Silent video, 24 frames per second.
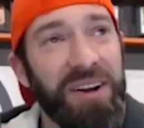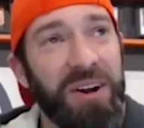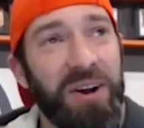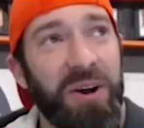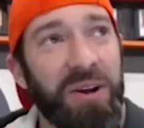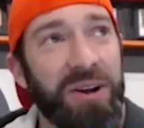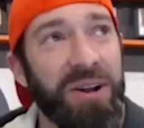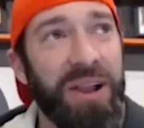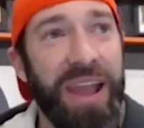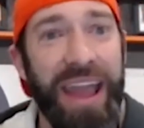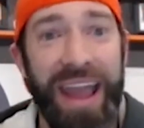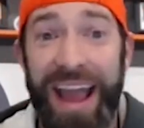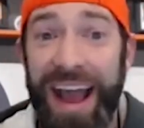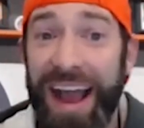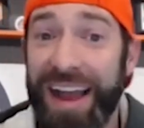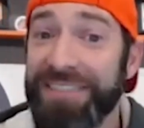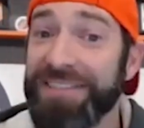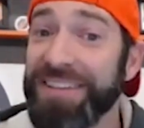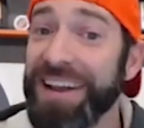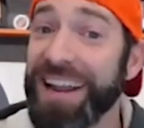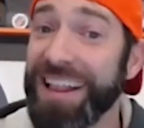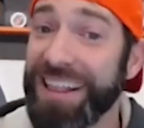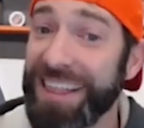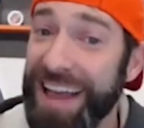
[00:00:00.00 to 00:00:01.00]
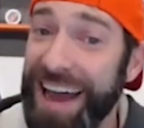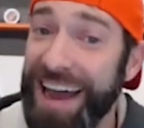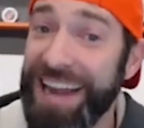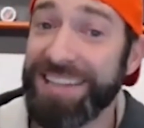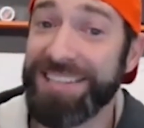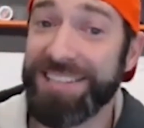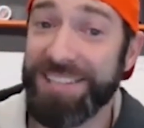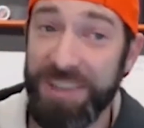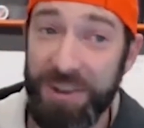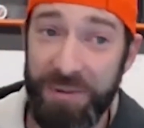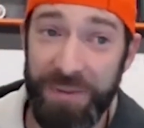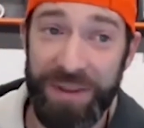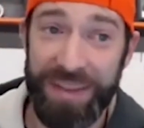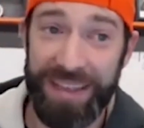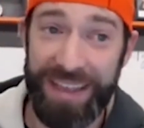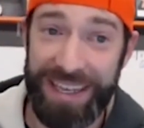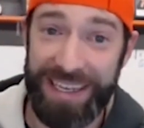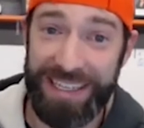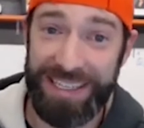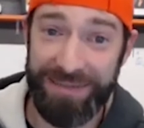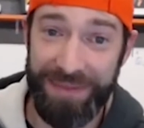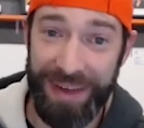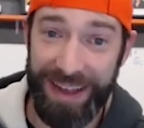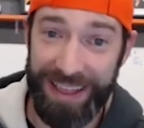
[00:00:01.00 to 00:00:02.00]
okay, I've done a lot of stupid
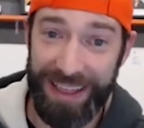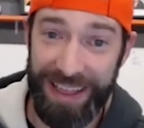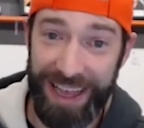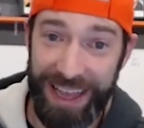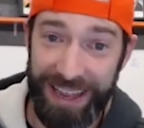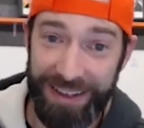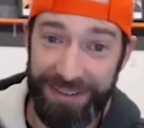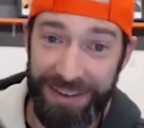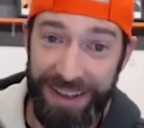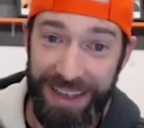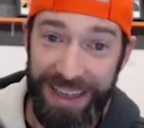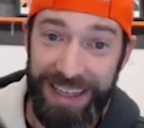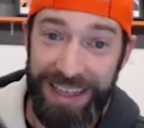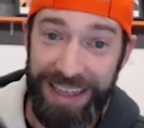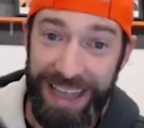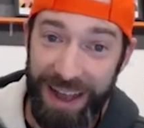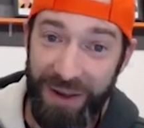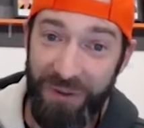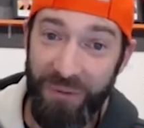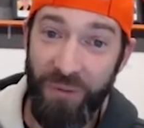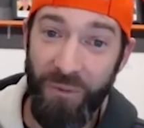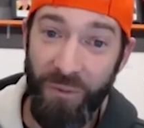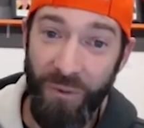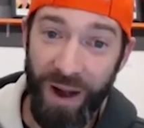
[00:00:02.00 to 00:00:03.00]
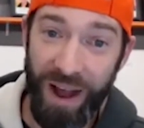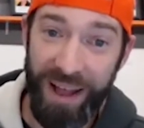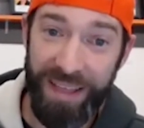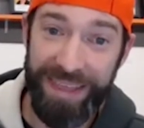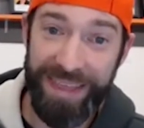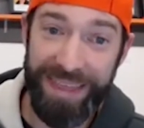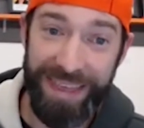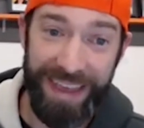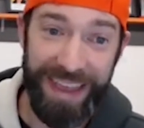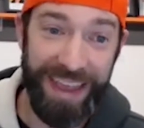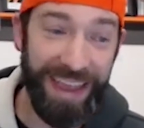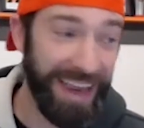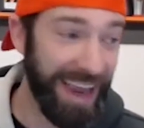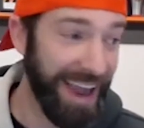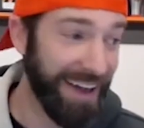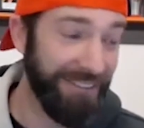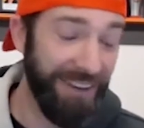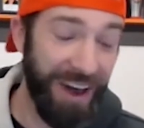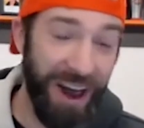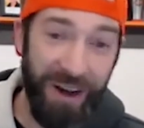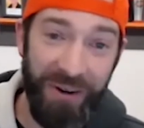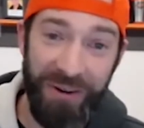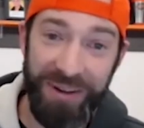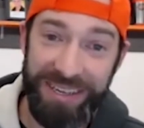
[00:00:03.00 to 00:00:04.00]
things in my life, yet one thing I've
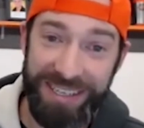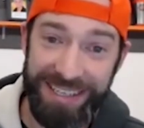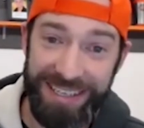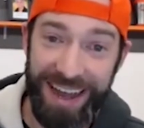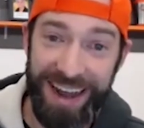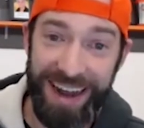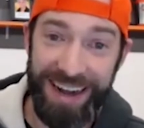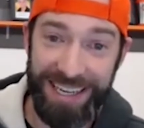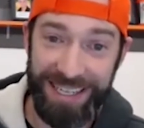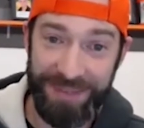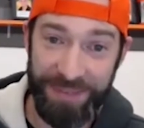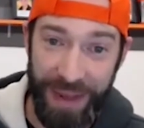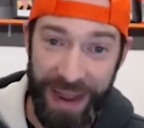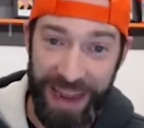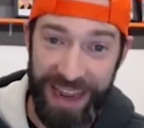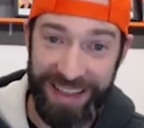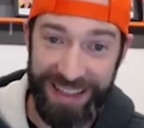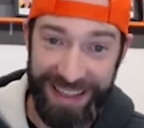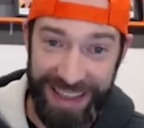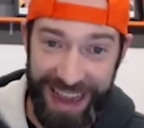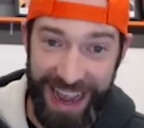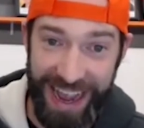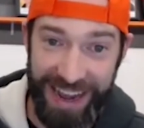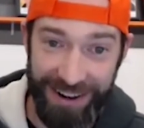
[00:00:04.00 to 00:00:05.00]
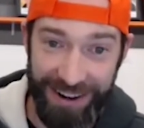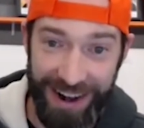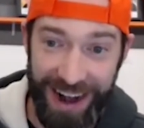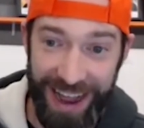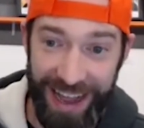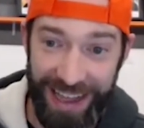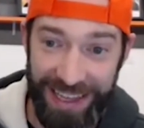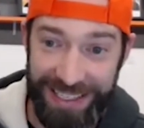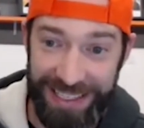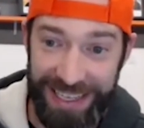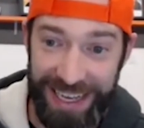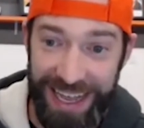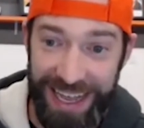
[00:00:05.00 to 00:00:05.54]
always done is paid the IRS.